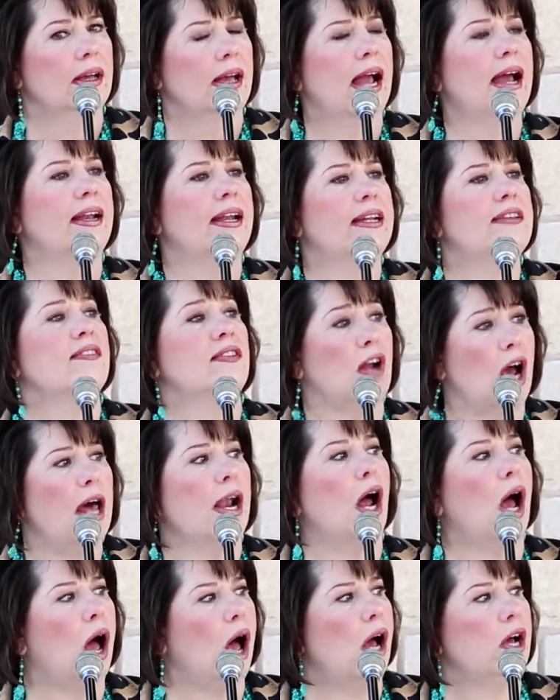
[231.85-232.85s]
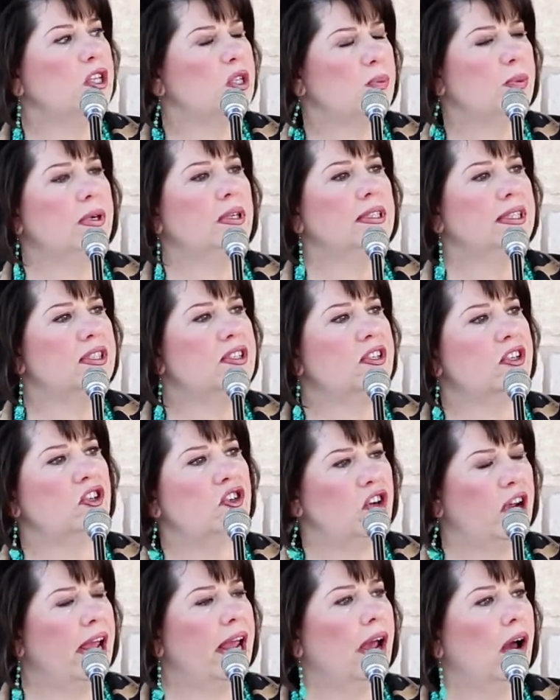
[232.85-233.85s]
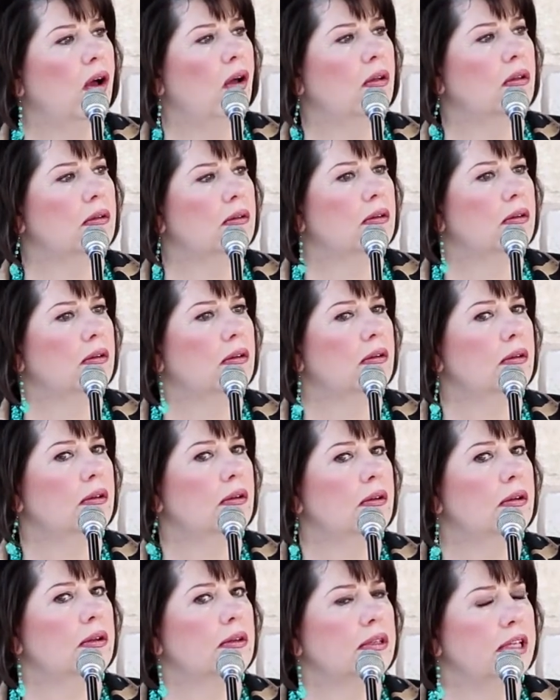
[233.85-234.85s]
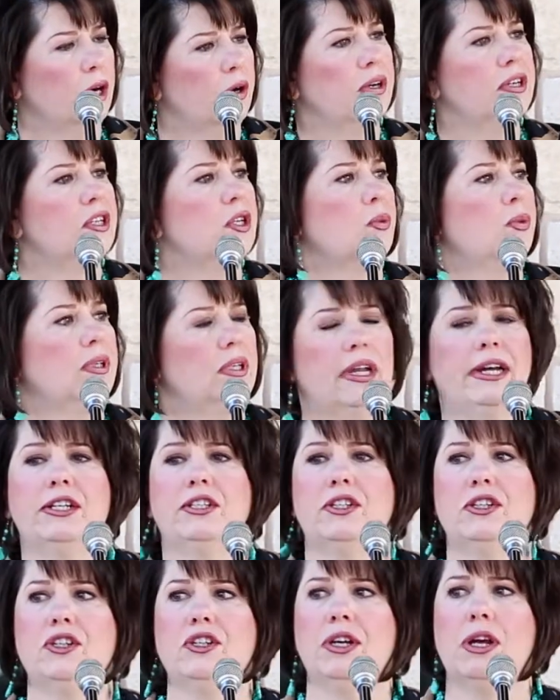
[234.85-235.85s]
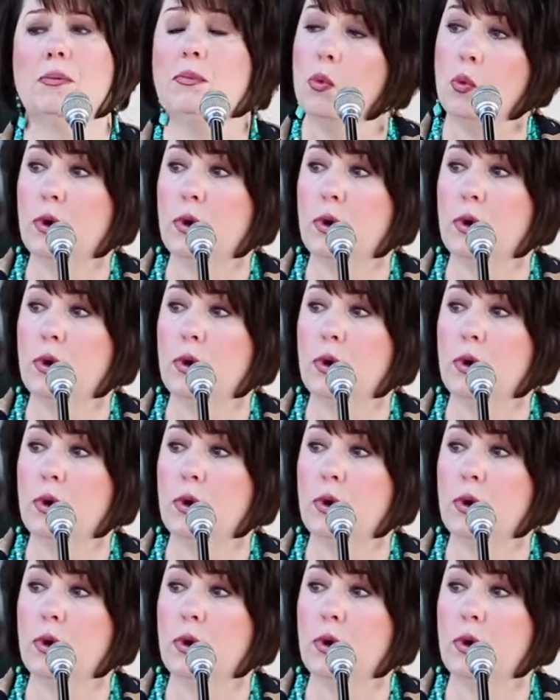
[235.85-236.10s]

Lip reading: and it's not a hospital, it's a jail, there is a relationship.